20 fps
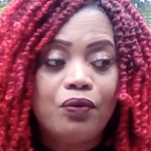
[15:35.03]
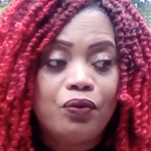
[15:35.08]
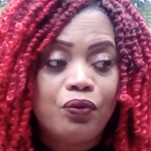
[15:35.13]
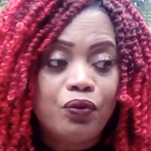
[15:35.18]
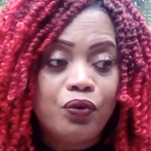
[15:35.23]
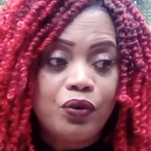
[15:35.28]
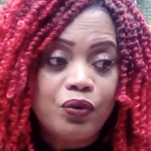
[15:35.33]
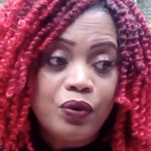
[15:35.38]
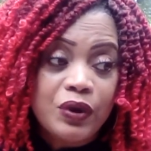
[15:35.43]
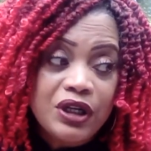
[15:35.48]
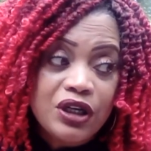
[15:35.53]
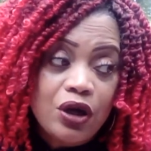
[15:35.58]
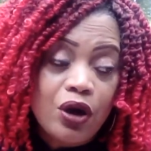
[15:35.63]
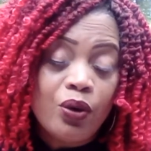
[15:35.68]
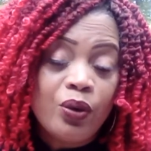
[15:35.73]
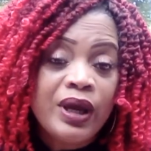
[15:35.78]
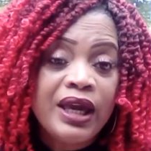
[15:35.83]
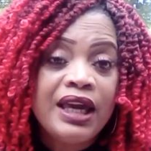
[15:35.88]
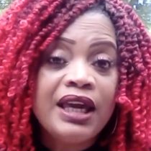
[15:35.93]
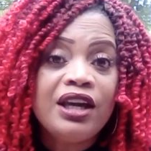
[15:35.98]
We
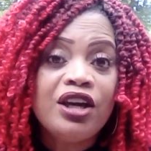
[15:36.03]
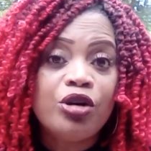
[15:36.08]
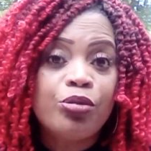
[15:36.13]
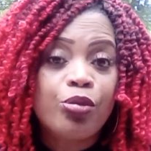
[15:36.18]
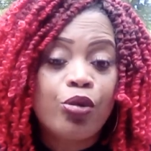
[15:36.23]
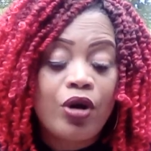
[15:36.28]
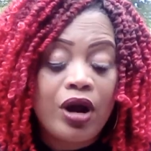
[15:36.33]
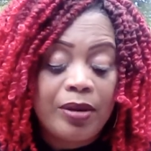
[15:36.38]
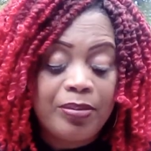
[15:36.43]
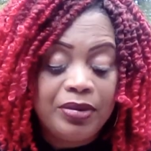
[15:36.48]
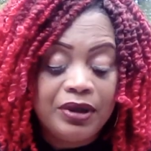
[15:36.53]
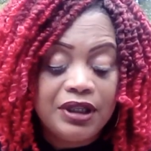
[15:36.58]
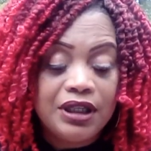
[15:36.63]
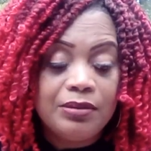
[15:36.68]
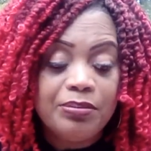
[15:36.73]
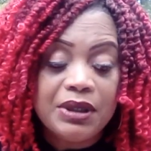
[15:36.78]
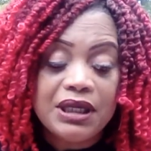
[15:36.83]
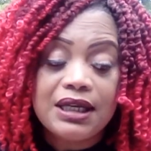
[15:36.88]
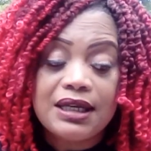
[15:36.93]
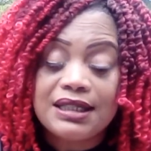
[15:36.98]
don't heal properly
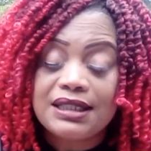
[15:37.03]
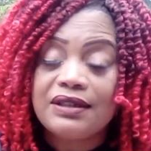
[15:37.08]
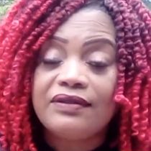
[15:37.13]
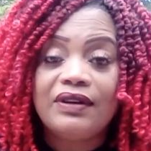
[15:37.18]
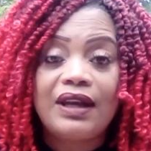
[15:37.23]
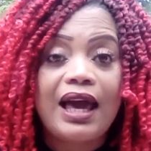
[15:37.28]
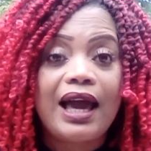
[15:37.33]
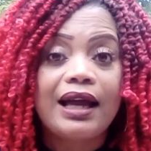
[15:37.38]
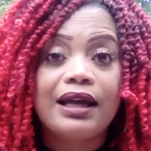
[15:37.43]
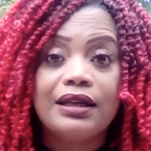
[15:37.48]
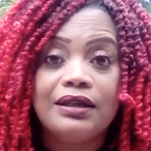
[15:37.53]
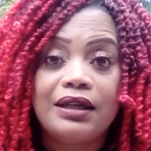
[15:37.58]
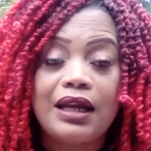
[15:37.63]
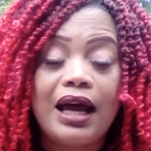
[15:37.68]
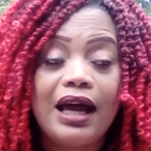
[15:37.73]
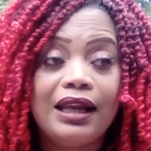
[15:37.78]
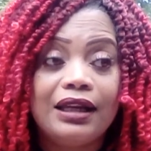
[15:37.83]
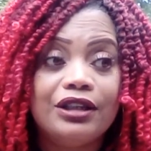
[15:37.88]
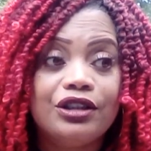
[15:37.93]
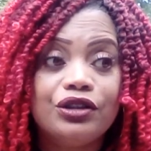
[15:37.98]
because of lack of
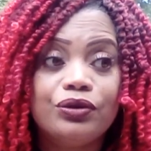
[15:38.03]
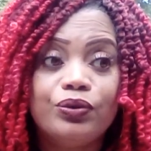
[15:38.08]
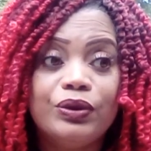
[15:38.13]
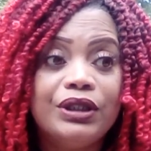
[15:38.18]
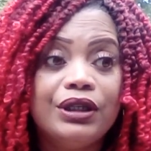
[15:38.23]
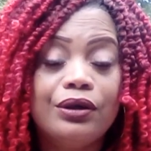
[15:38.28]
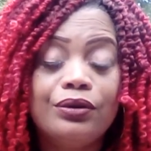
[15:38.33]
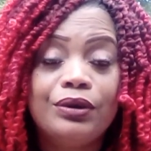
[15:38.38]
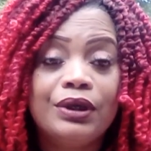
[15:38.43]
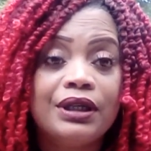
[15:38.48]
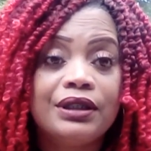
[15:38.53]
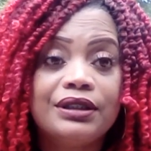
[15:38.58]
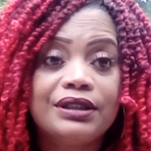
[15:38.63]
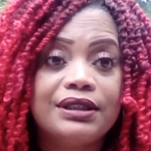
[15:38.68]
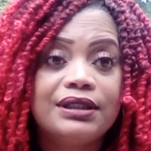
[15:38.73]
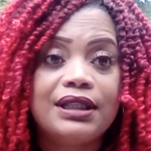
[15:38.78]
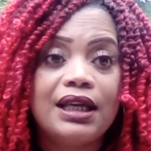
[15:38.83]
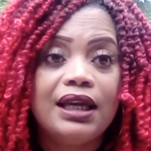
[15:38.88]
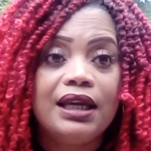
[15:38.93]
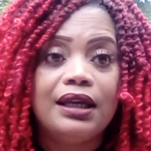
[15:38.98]
knowledge. We don't
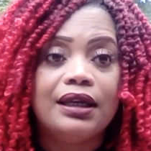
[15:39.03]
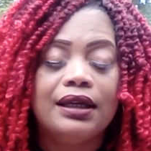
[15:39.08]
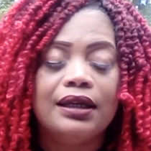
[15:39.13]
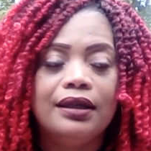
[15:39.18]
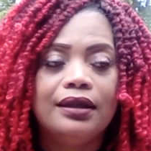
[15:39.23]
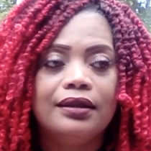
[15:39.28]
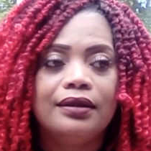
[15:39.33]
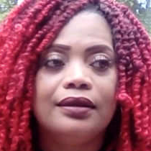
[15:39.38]
understand.